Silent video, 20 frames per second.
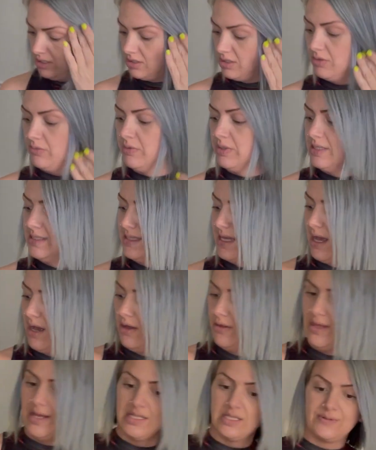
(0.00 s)
to
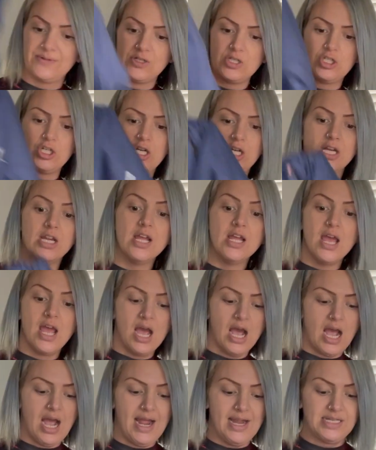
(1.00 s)
resell, that's for sure.
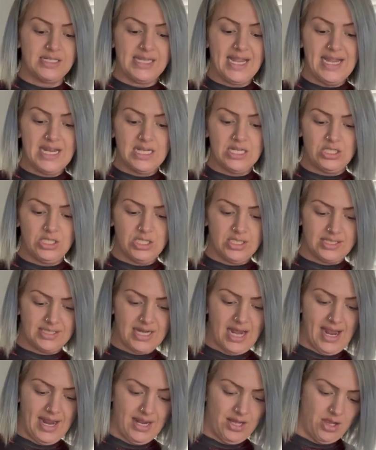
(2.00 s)
I take it to
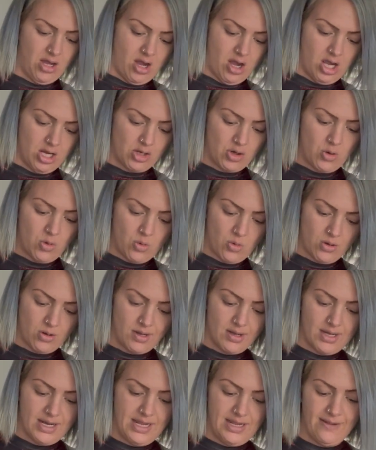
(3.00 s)
Style
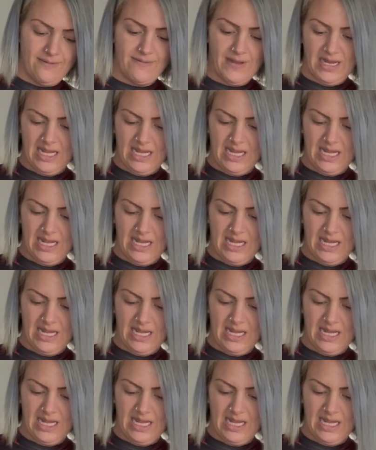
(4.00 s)
Encore if I